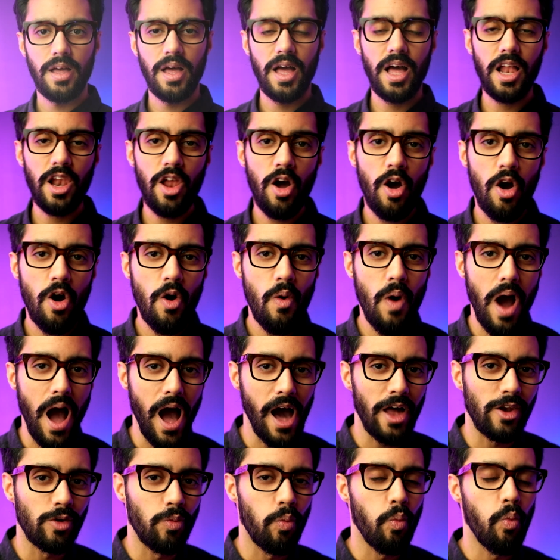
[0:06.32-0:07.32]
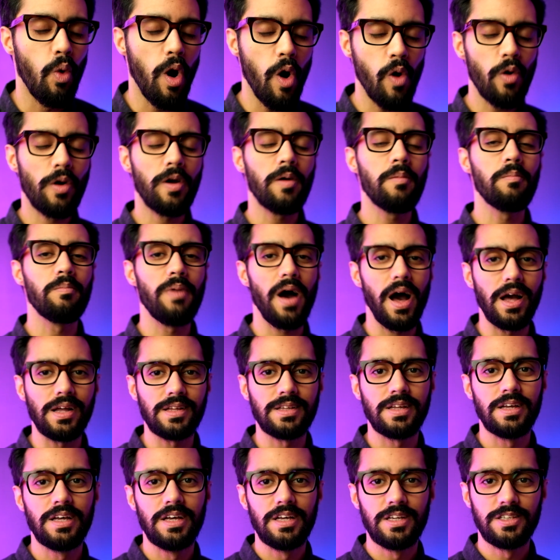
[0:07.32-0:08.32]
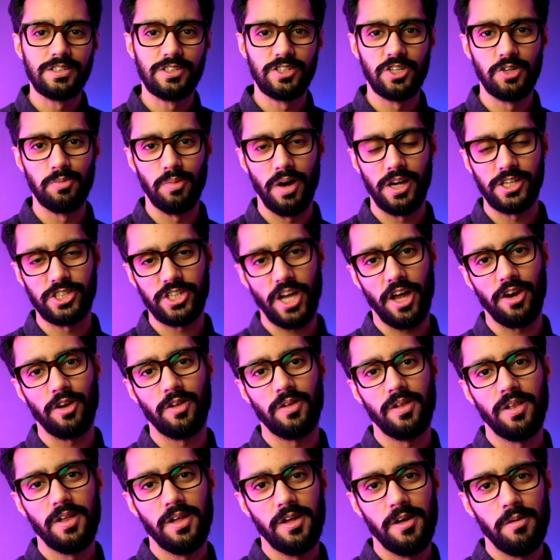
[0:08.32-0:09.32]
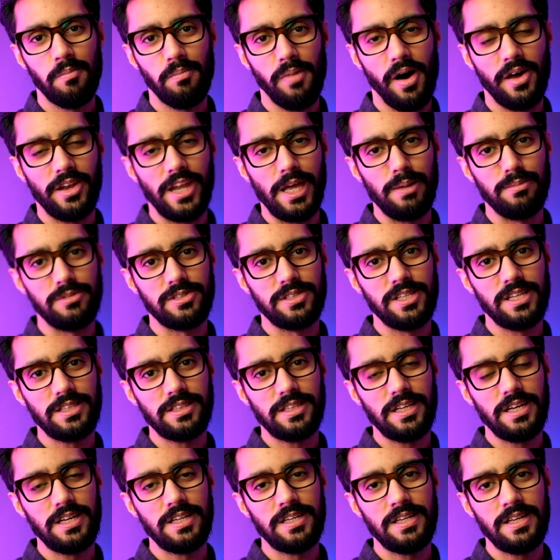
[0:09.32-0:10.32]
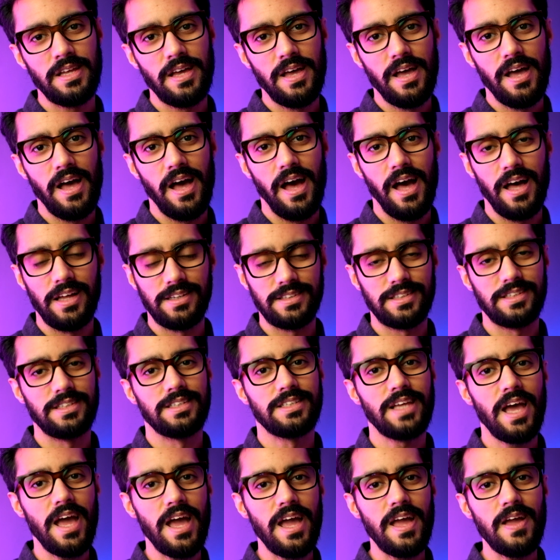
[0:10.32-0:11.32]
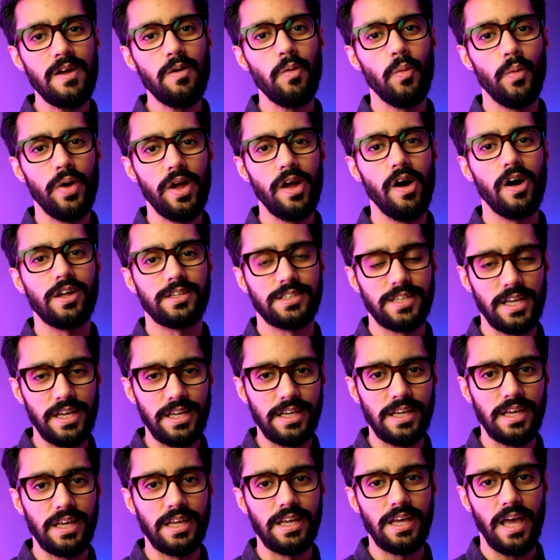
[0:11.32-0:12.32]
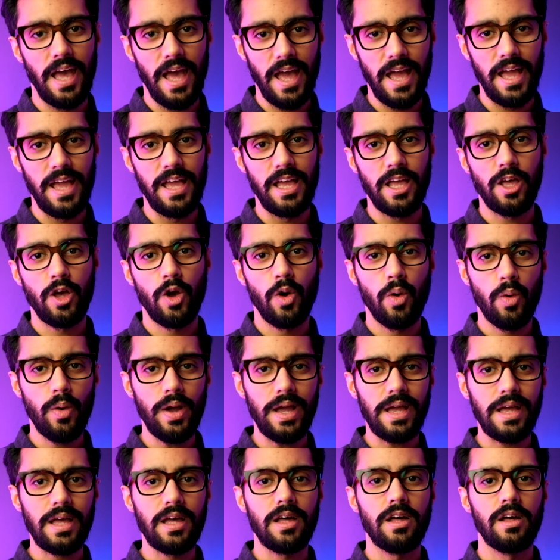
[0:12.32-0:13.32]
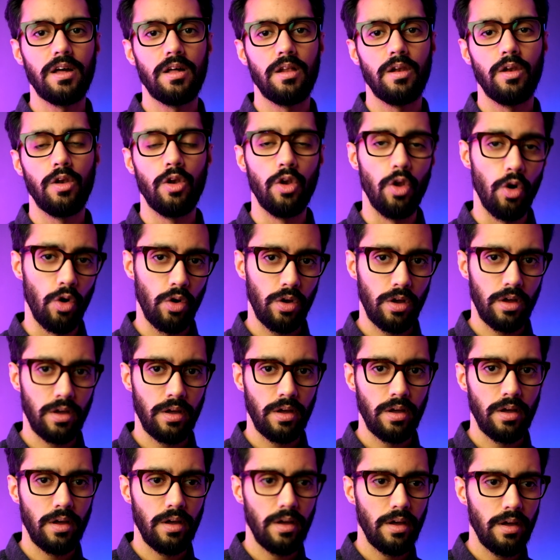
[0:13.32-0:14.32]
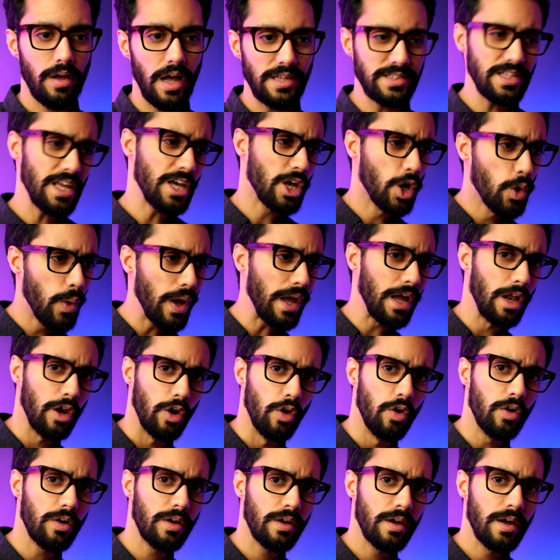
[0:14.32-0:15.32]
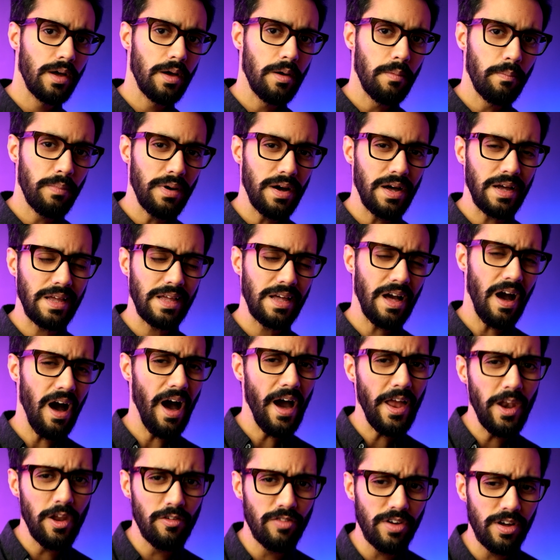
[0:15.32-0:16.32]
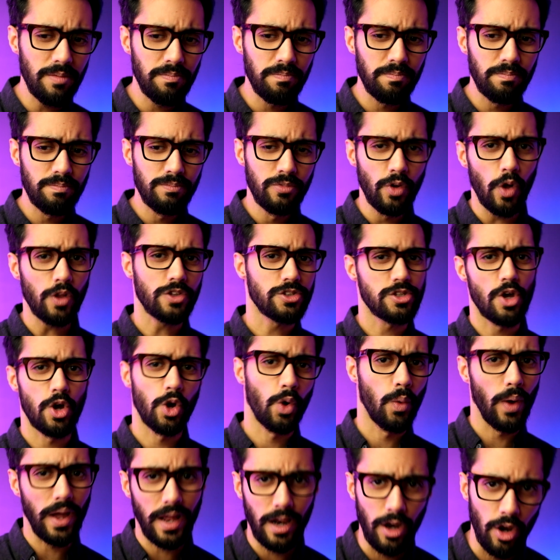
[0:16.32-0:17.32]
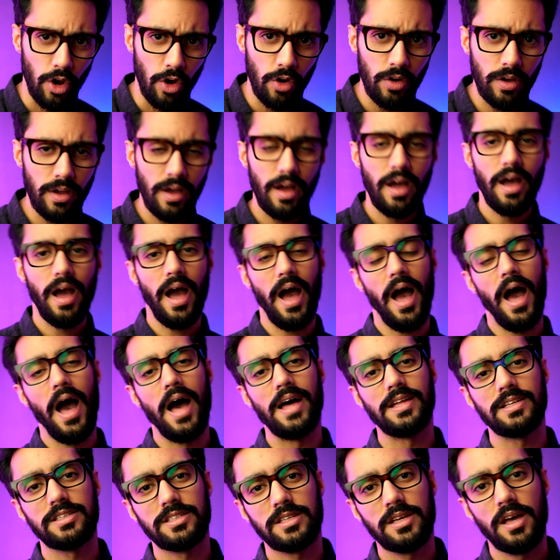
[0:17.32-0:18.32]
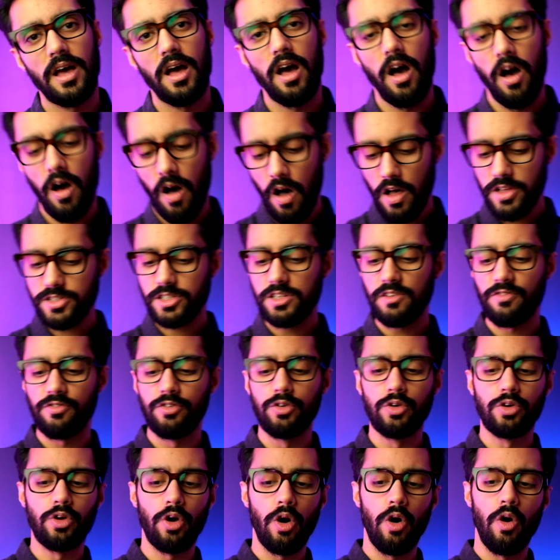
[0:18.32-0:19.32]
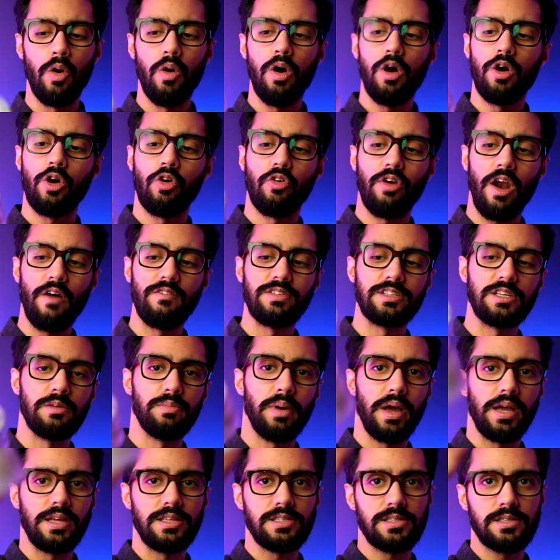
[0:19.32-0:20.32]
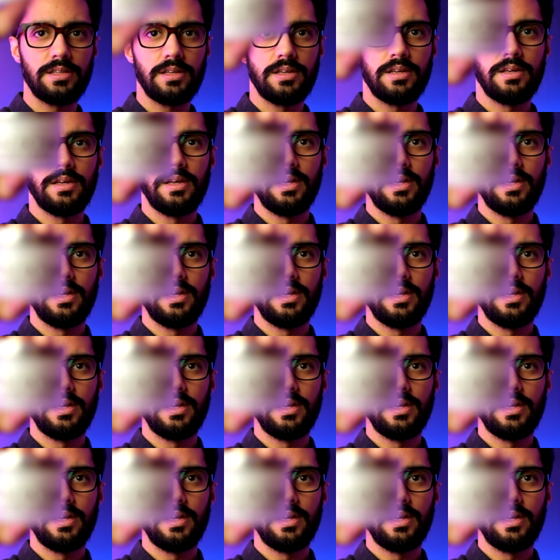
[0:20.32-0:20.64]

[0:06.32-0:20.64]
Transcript: Hello and welcome back to my channel. My name is Nitin and today we are taking a quick look, I say a quick look, but a kind of a not so quick look at Hanz de Fuko Gravity Paste.